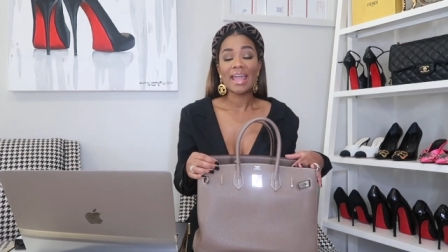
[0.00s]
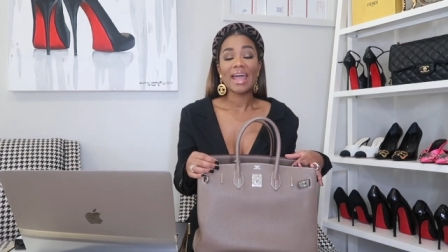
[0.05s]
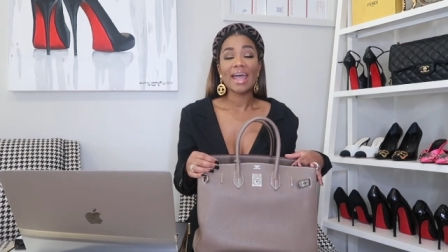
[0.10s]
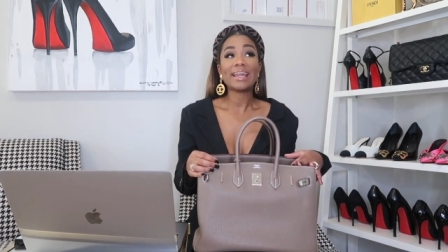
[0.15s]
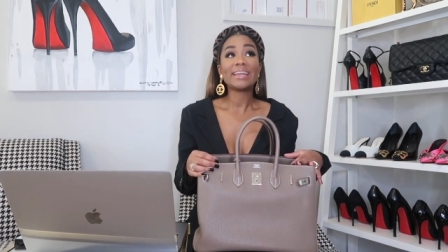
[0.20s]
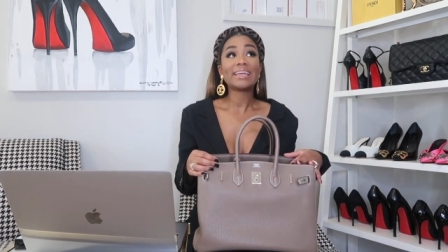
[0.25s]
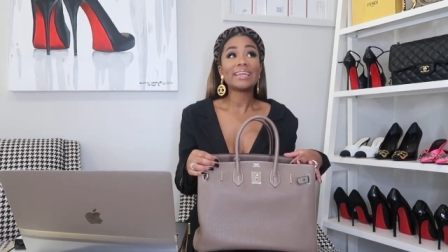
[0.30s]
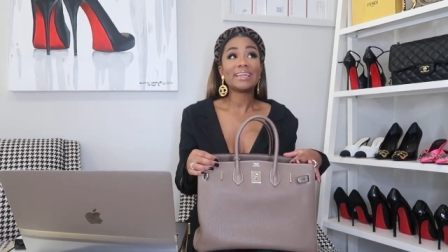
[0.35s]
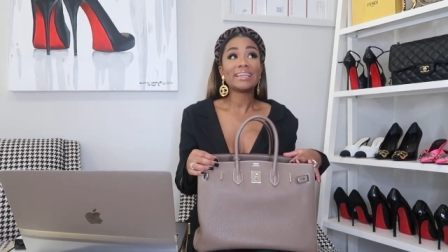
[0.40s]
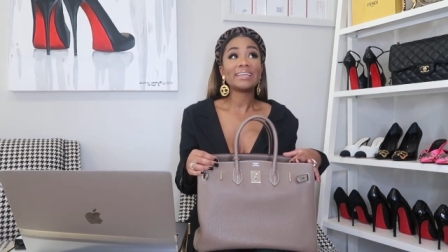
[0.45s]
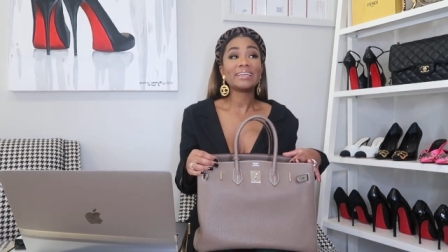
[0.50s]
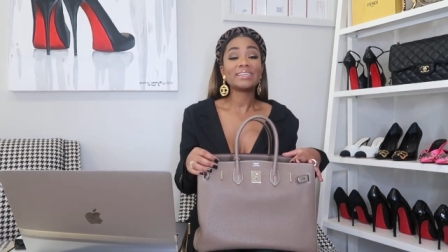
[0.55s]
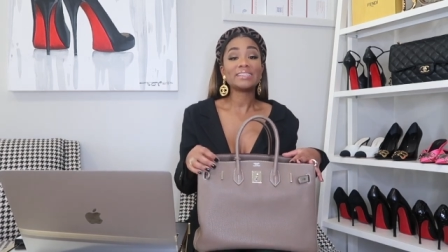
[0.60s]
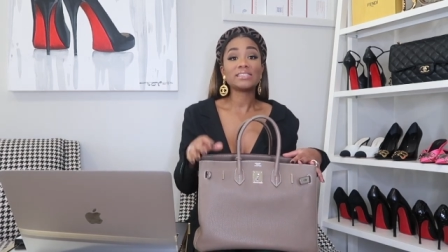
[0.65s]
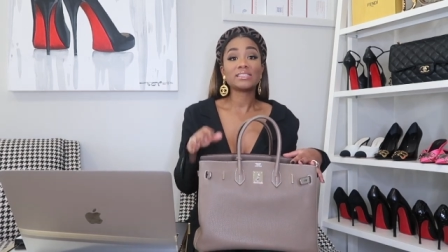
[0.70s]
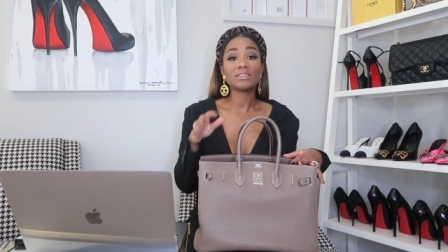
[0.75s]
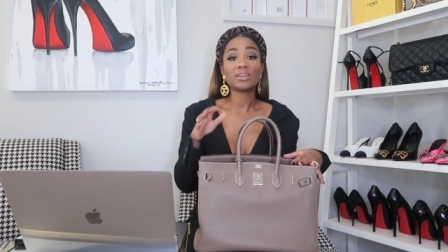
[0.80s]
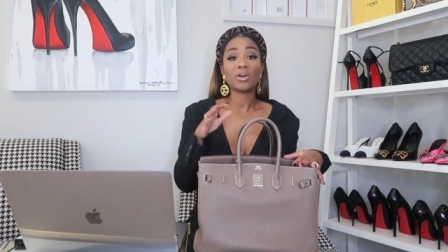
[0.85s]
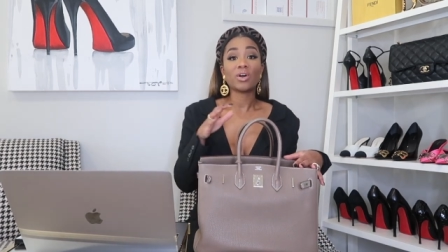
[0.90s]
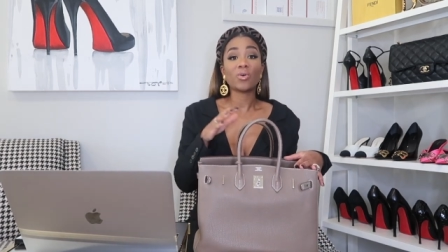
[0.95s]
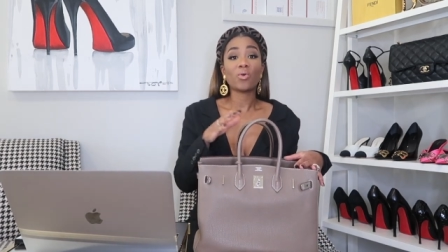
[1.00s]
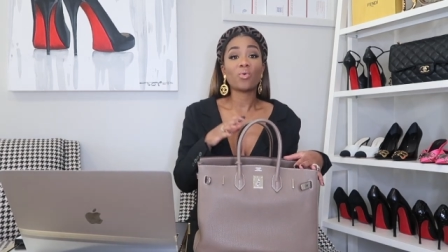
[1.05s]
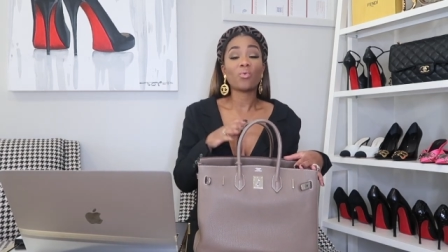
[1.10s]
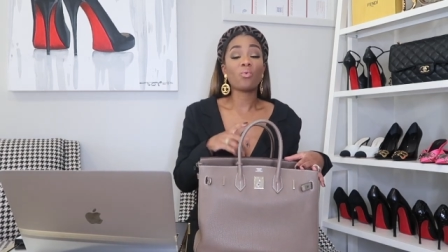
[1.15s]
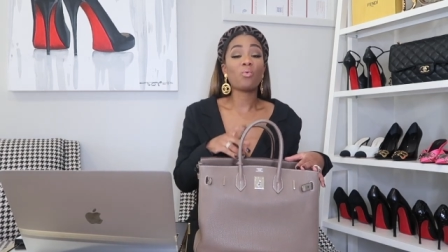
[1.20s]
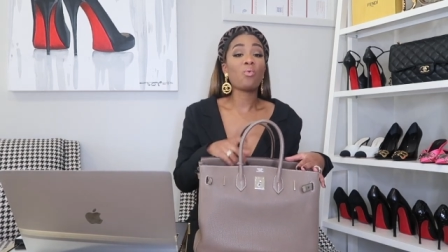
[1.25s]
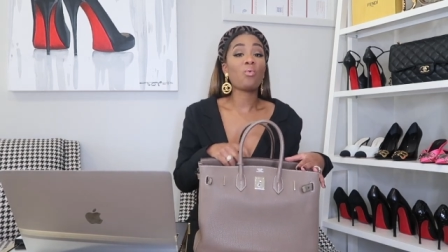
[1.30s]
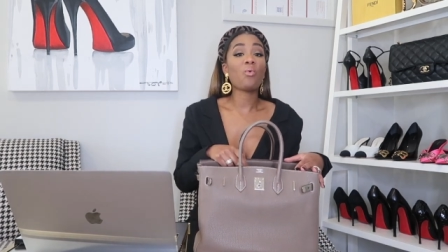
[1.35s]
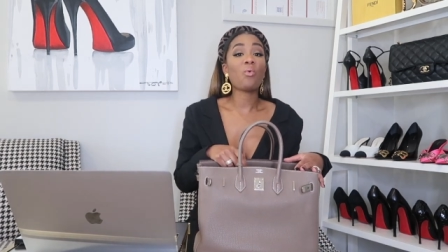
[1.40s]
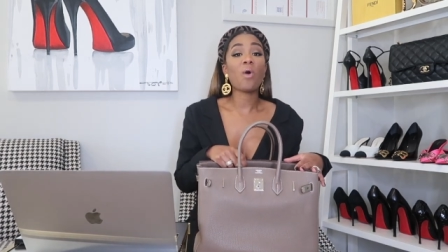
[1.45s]
And it is
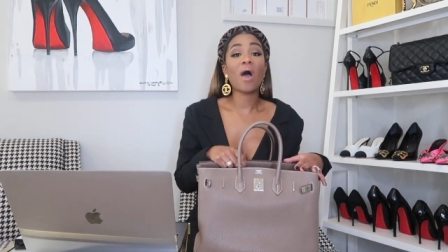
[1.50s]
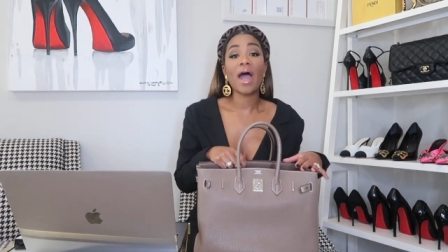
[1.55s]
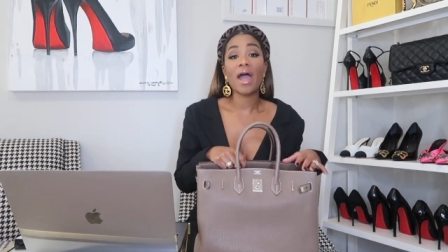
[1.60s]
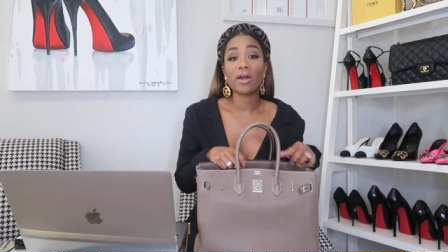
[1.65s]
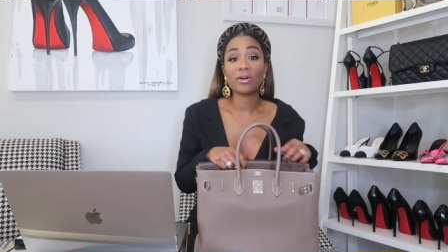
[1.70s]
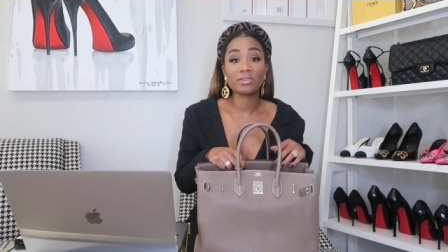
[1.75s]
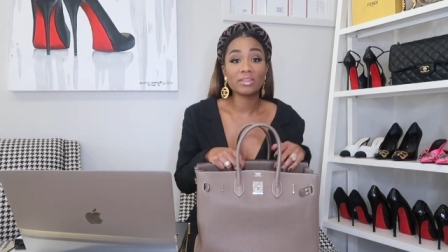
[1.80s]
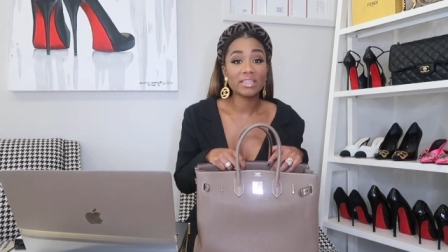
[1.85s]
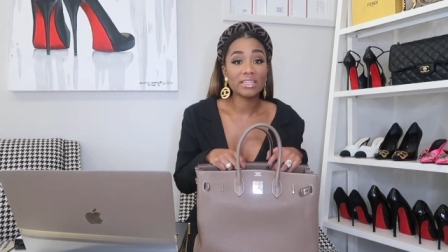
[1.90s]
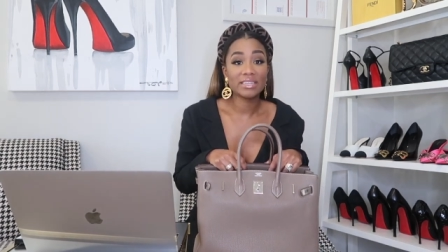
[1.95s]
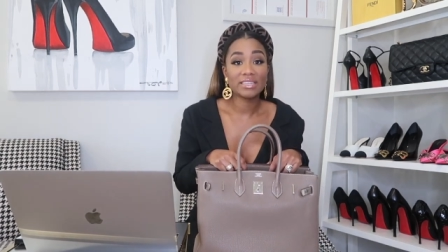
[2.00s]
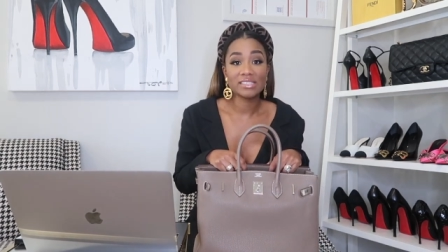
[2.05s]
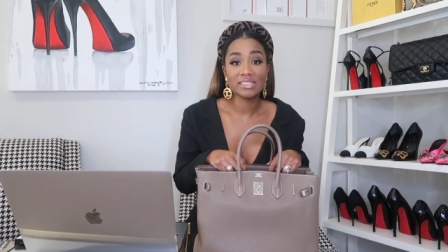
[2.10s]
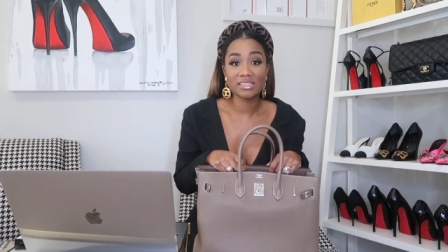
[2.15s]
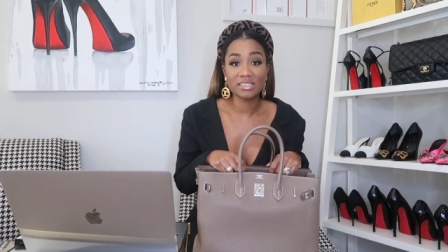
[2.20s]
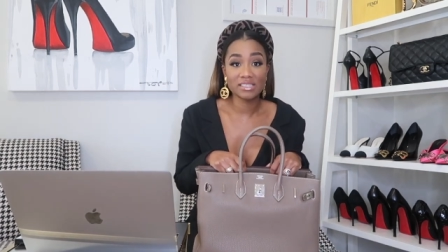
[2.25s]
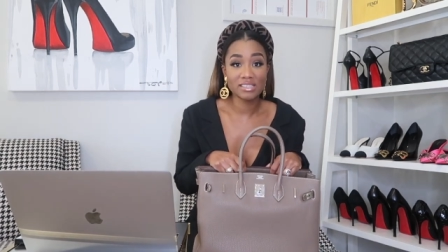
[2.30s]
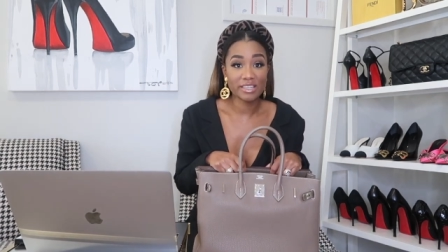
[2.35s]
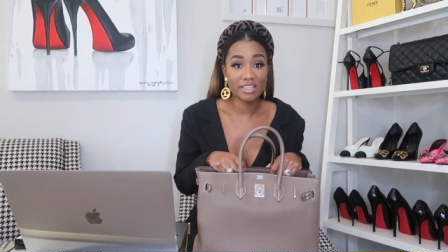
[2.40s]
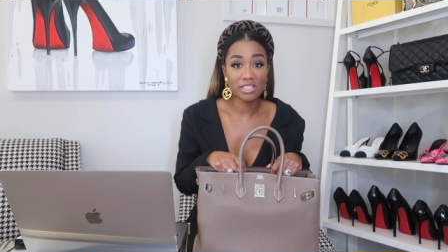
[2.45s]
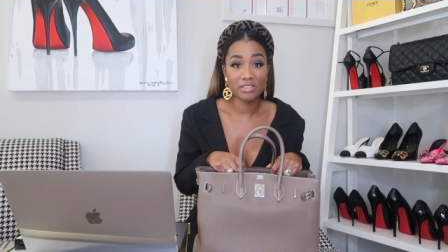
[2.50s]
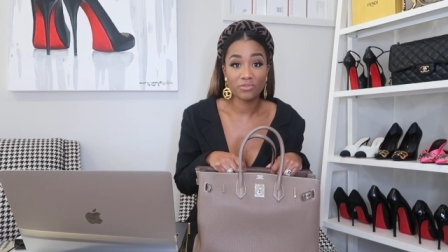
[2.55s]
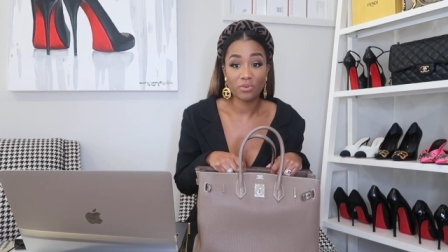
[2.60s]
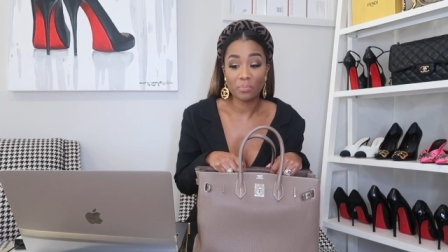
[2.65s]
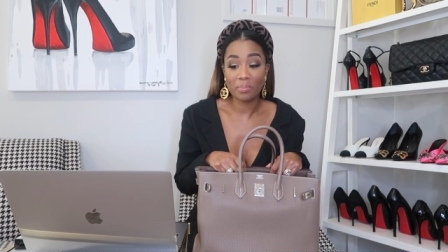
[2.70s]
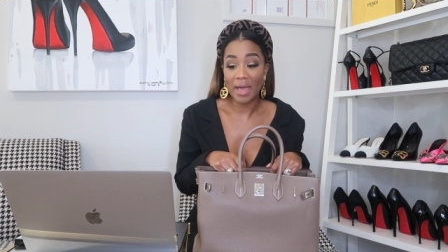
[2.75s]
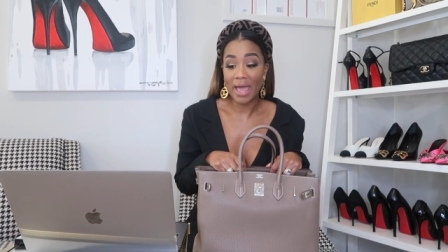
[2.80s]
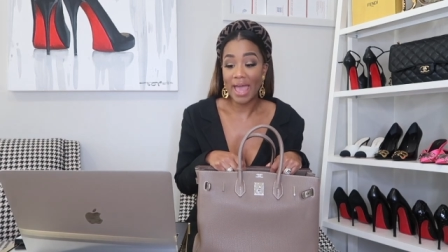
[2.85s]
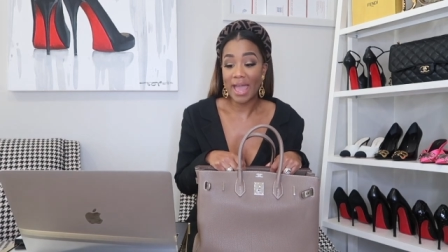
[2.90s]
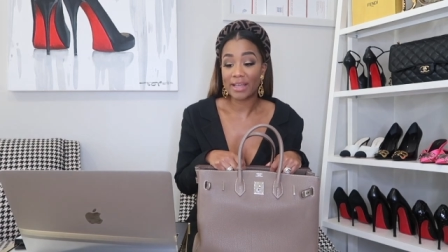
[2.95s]
wildly
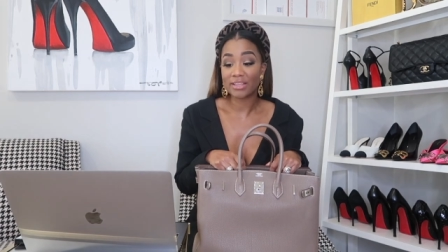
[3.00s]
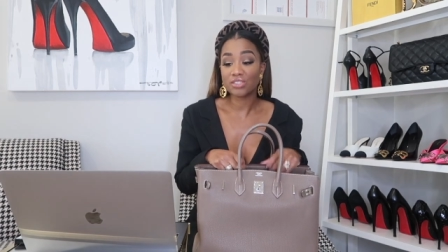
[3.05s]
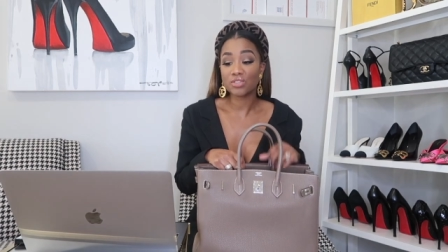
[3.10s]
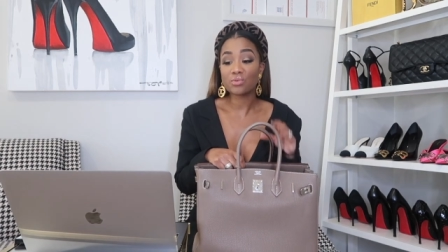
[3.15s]
successful bag.